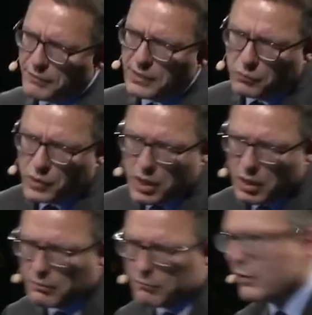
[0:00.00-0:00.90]
the fact that we
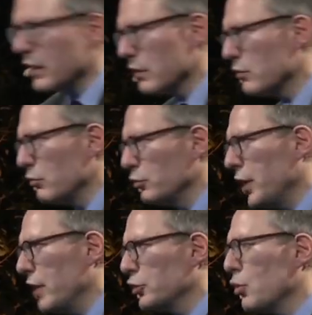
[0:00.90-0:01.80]
are free to
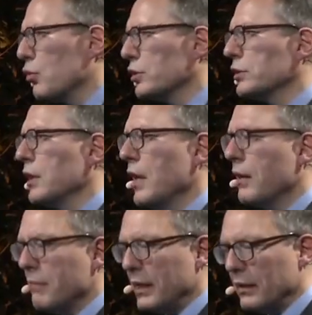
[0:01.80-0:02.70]
change course,
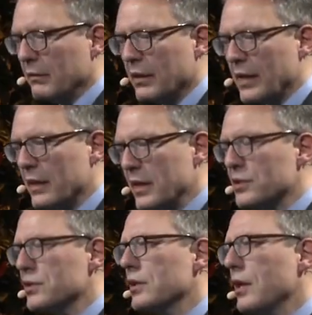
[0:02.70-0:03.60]
meaning that
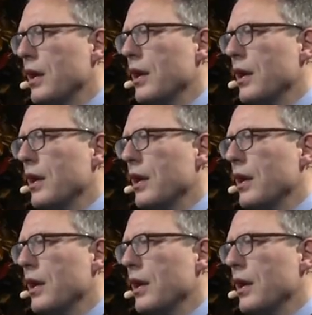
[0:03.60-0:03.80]
this